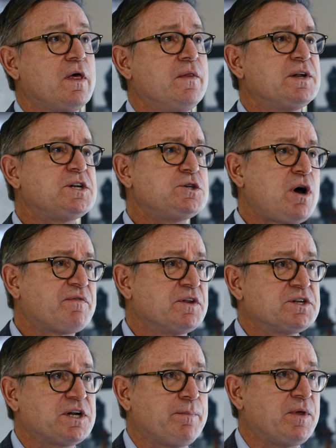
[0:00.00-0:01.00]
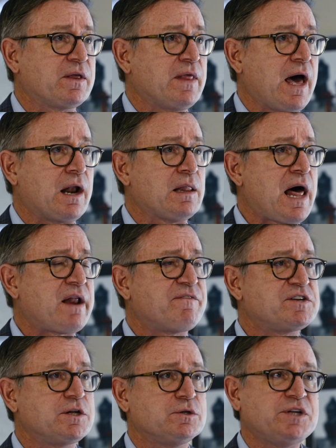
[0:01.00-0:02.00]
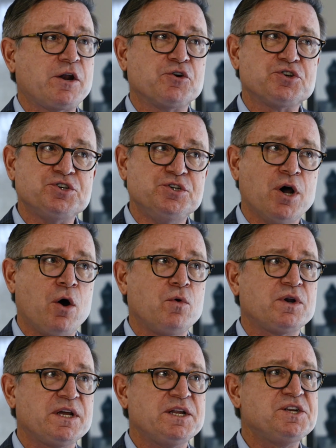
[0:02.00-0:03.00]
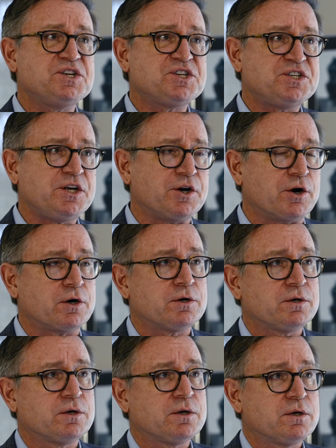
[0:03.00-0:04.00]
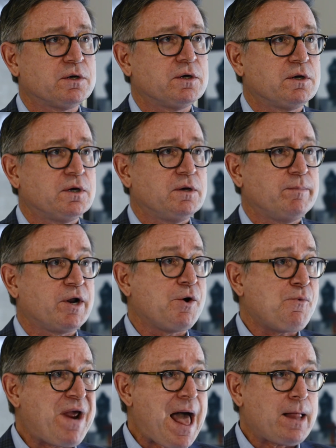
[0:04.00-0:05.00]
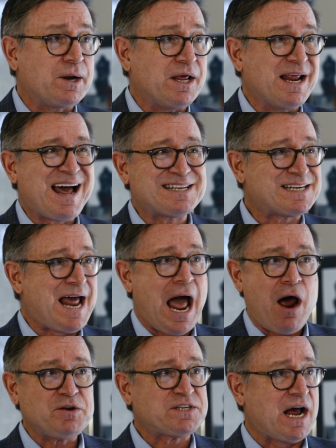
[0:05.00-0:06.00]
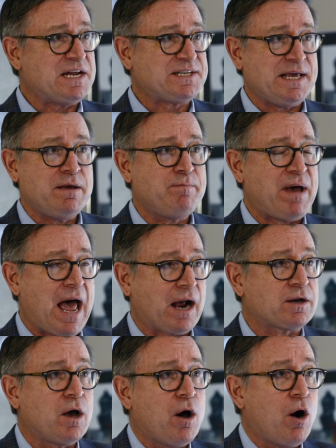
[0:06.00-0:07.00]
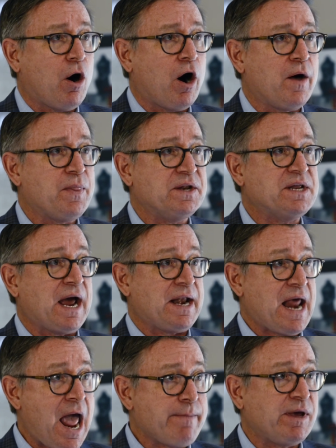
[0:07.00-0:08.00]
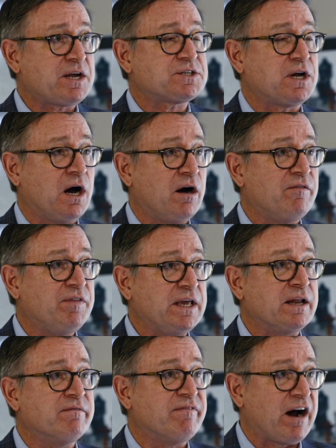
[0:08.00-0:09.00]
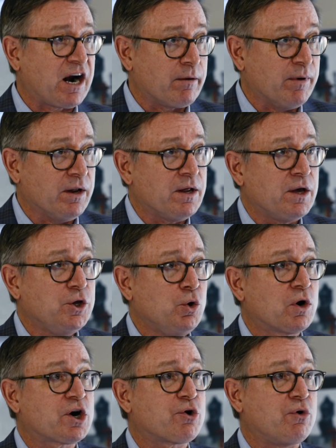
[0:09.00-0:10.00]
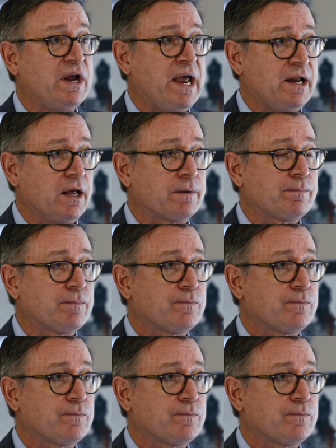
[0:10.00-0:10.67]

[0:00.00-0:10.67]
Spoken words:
This is often something that a lot of facilitators don't consider, but in reality it has an outsized impact on the dynamics of the environment you're creating.